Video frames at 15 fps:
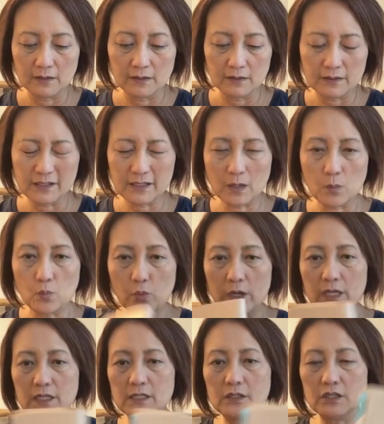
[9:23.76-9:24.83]
Some
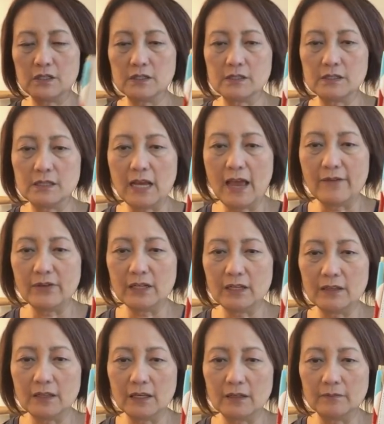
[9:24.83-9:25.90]
weeks just doesn't have
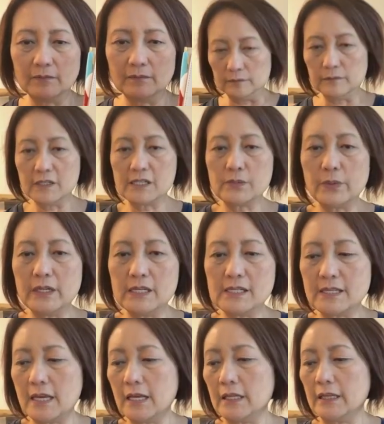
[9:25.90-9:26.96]
anything. This one is
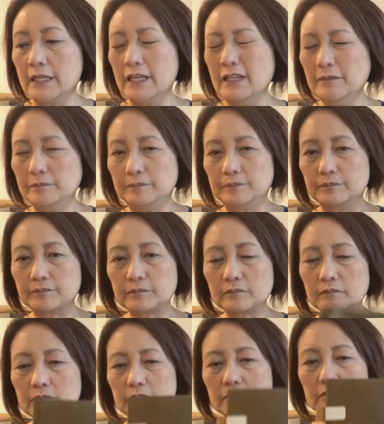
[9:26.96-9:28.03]
the Illy
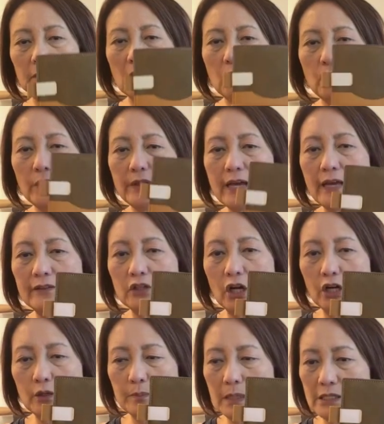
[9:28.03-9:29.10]
with that
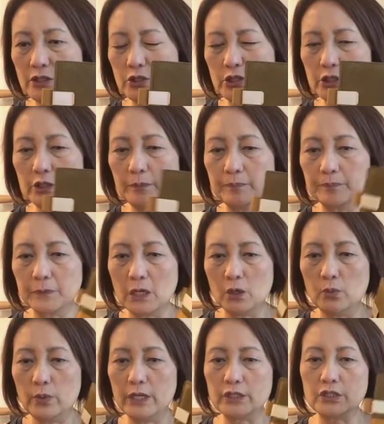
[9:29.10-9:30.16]
dark mustard,
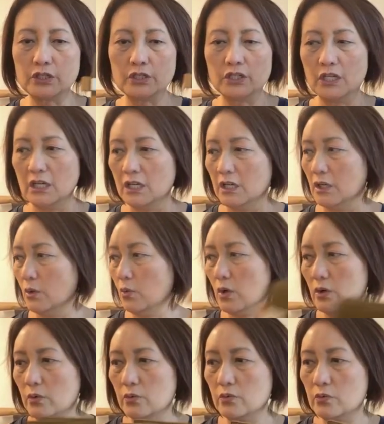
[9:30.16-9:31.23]
which
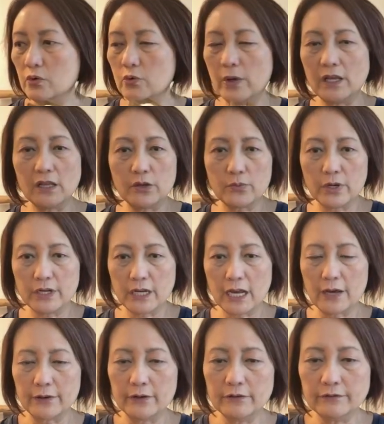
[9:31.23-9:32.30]
we're quickly running
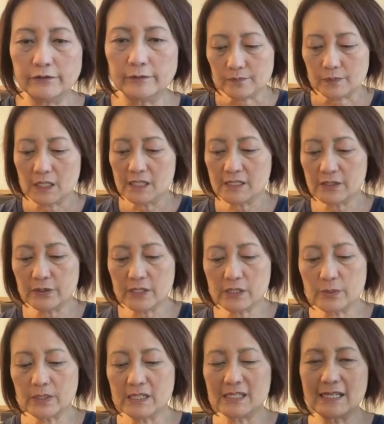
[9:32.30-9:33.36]
out of. So this
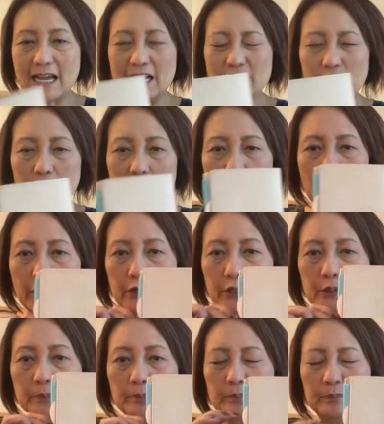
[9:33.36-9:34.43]
one is natural
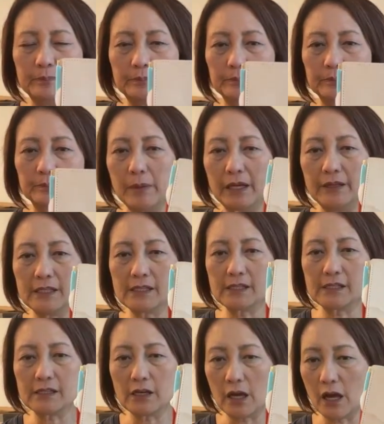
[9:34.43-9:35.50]
leather, and this is
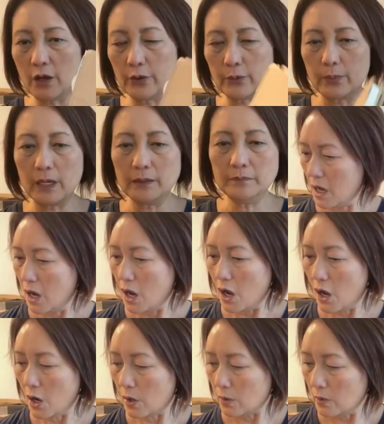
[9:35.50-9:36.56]
the health one.
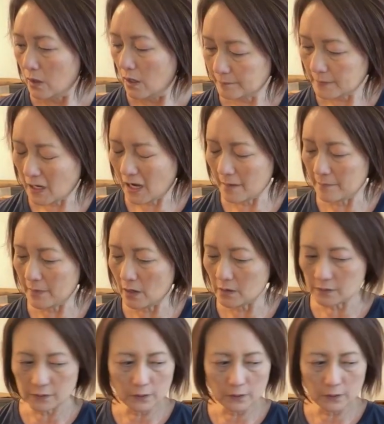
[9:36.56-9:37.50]
Oh, I'm also